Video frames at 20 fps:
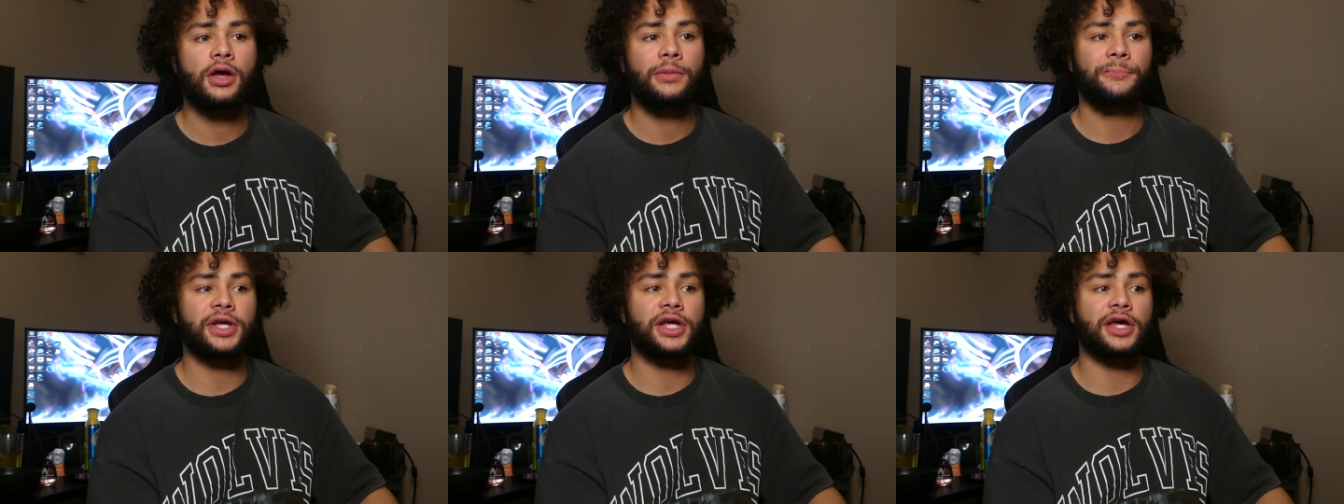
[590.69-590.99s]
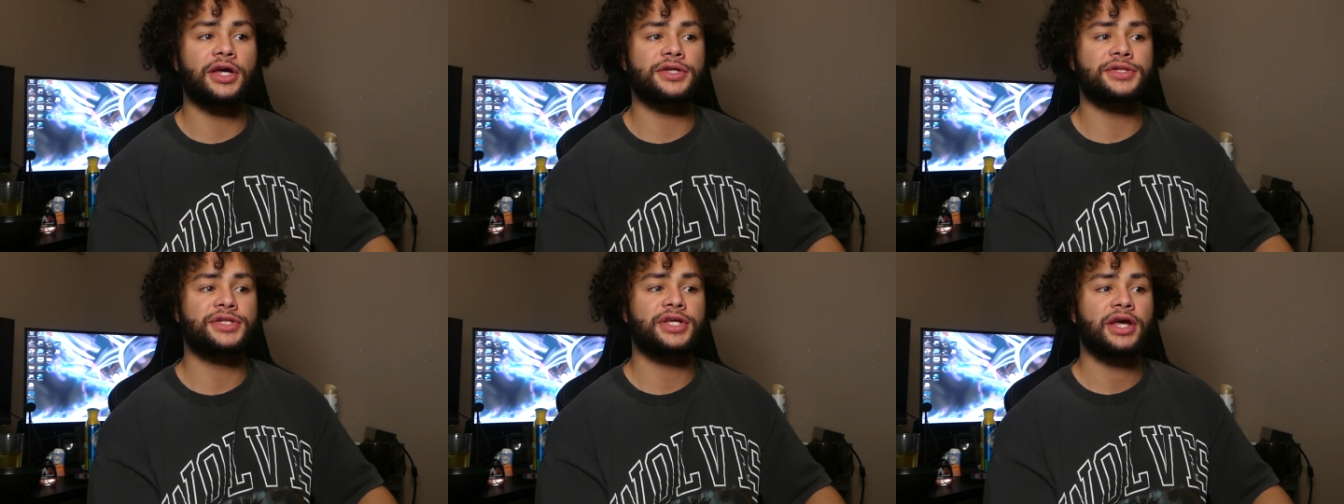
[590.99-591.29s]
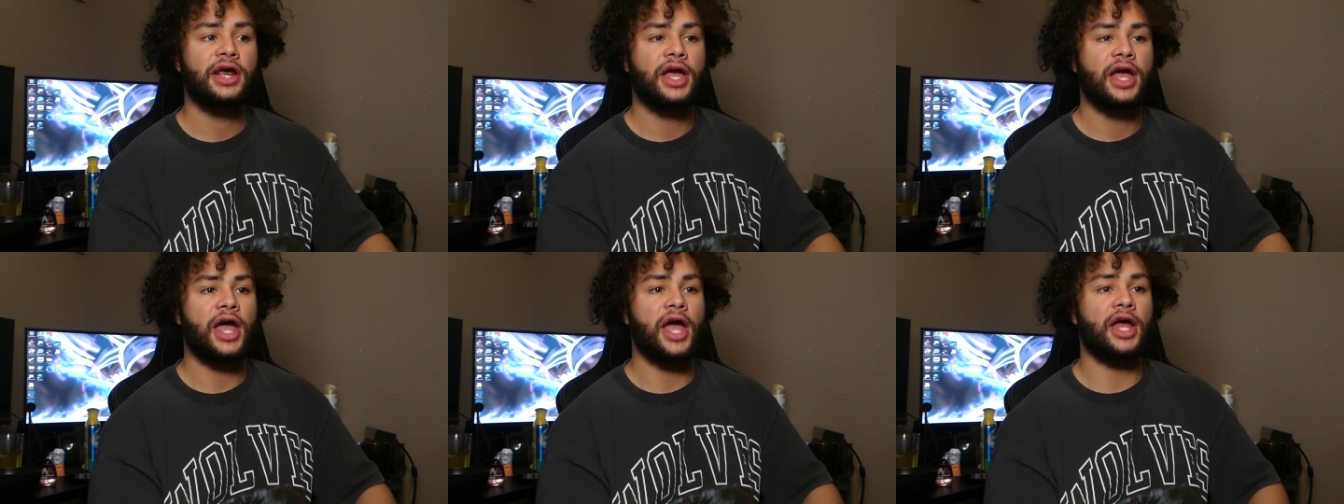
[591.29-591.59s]
Because
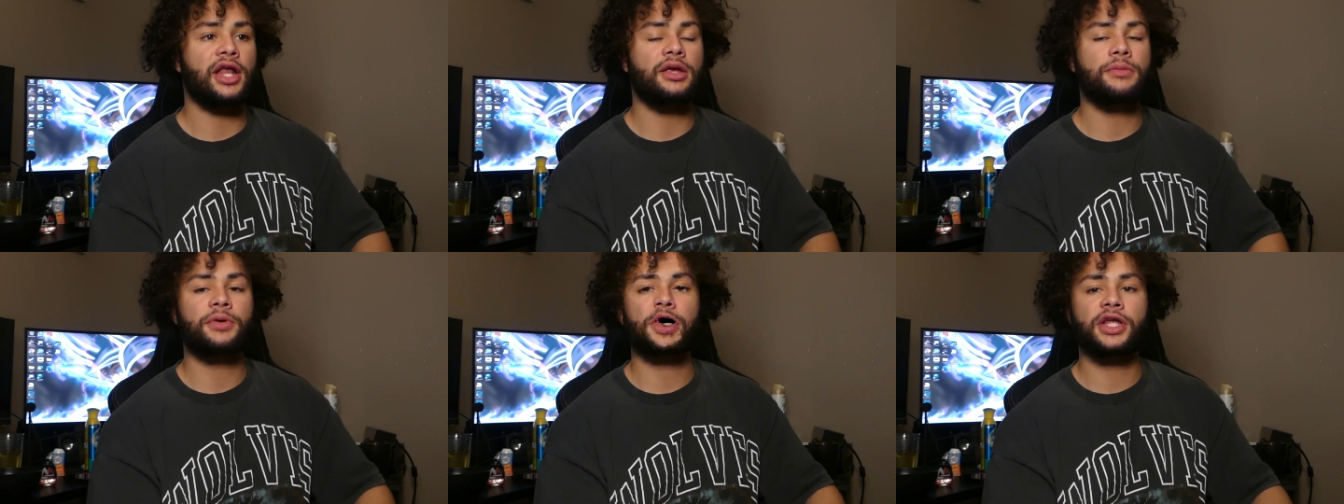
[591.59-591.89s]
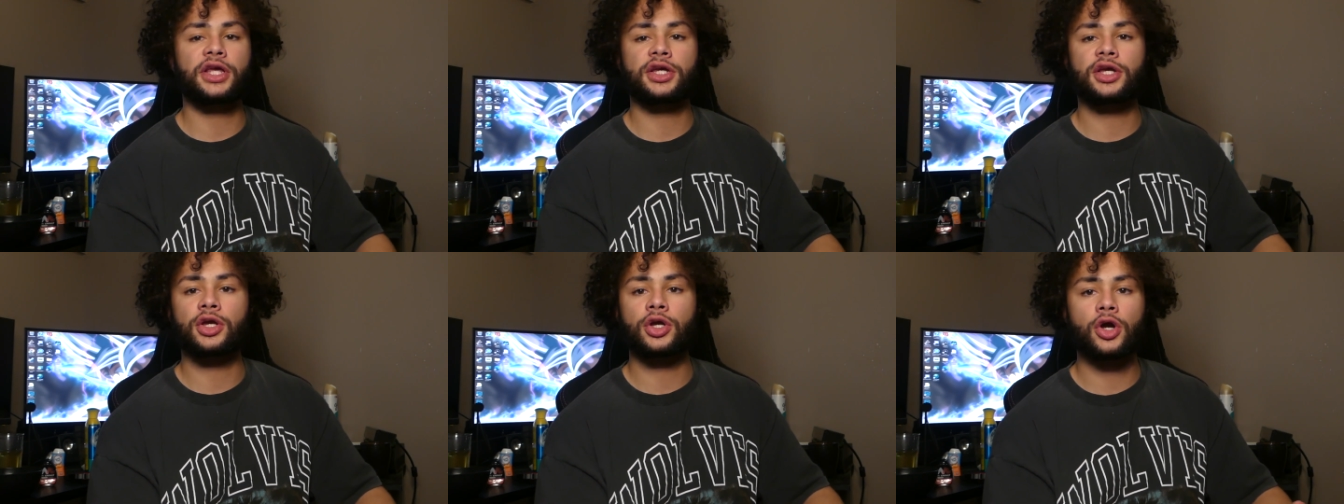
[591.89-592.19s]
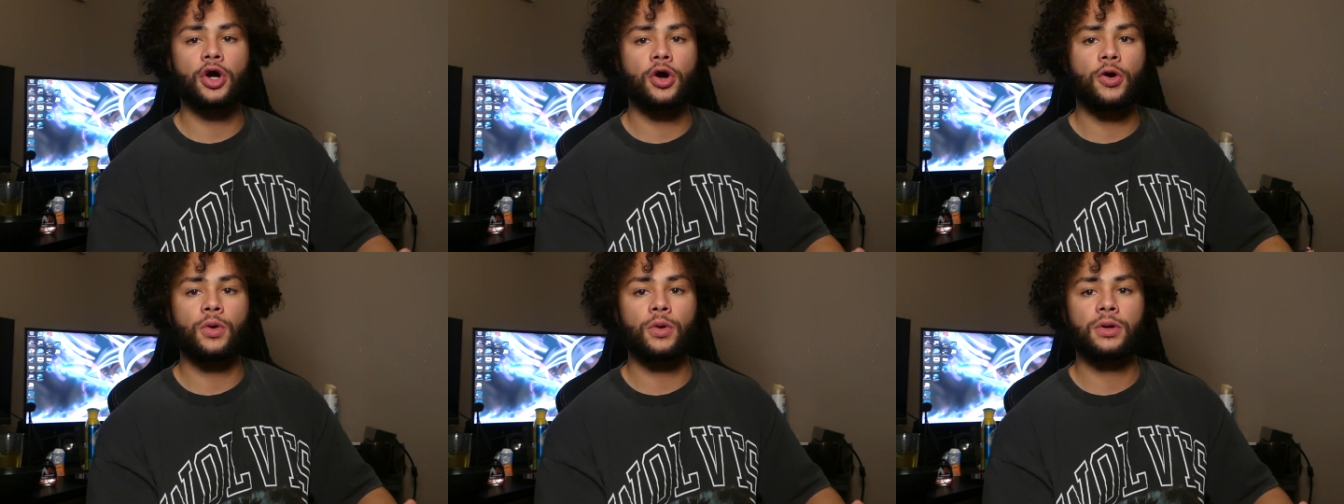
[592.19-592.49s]
anybody can
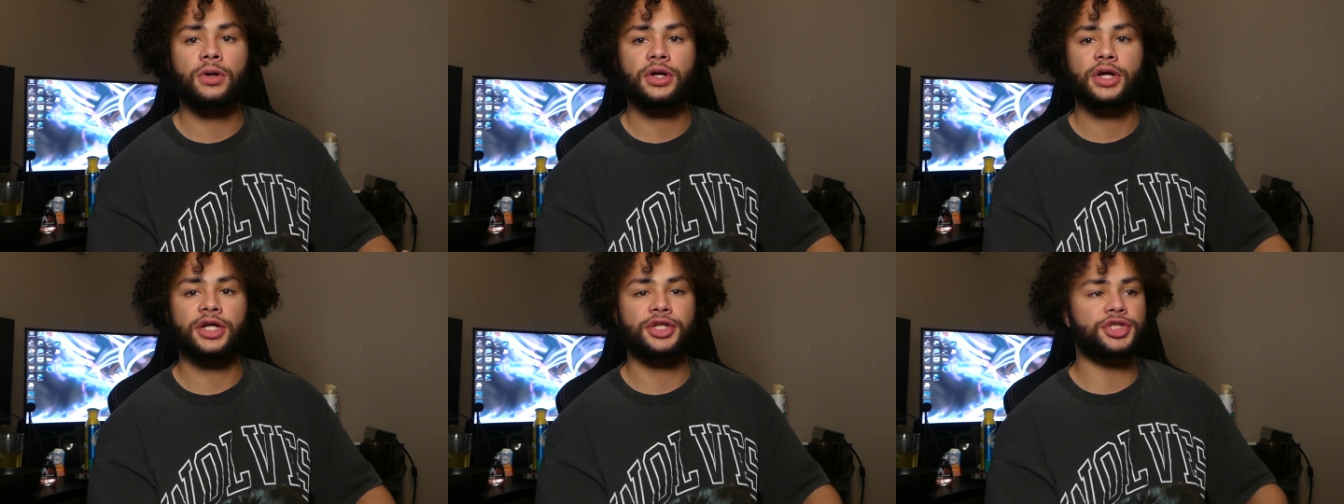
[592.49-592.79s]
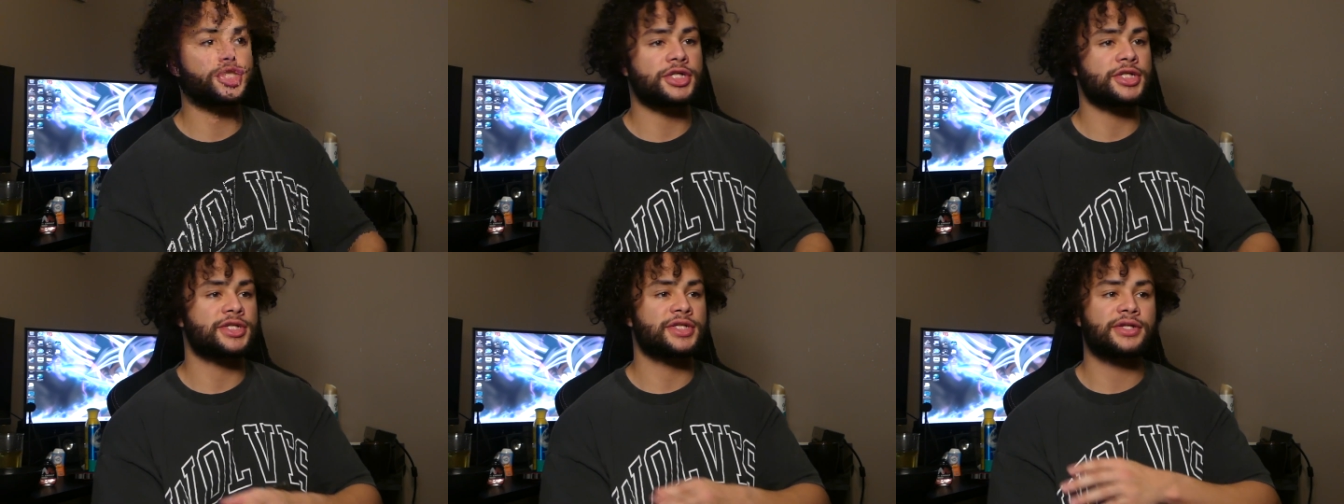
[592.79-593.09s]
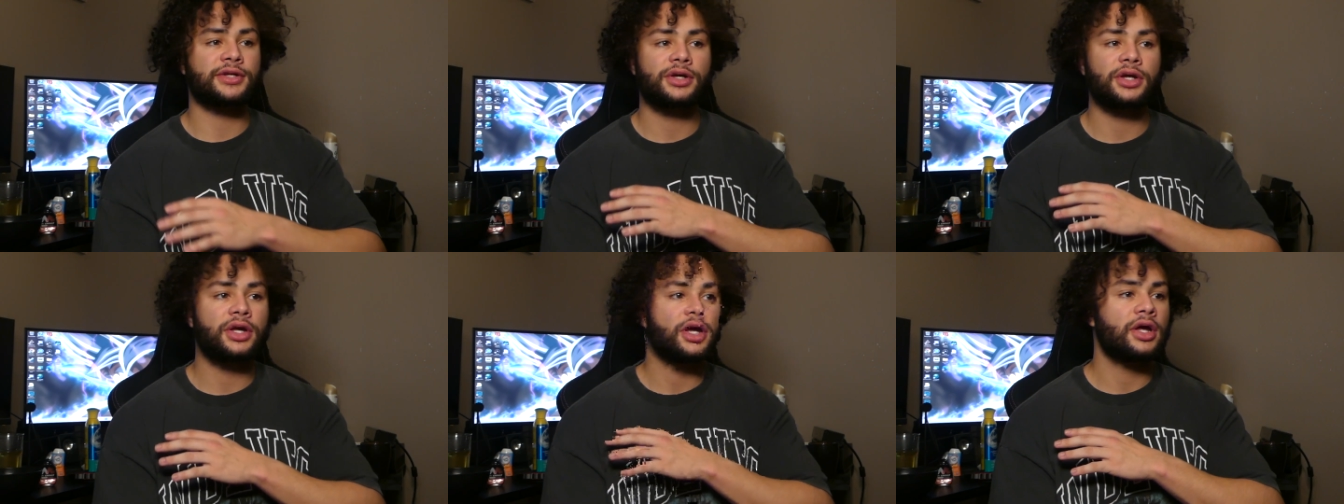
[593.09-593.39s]
go and just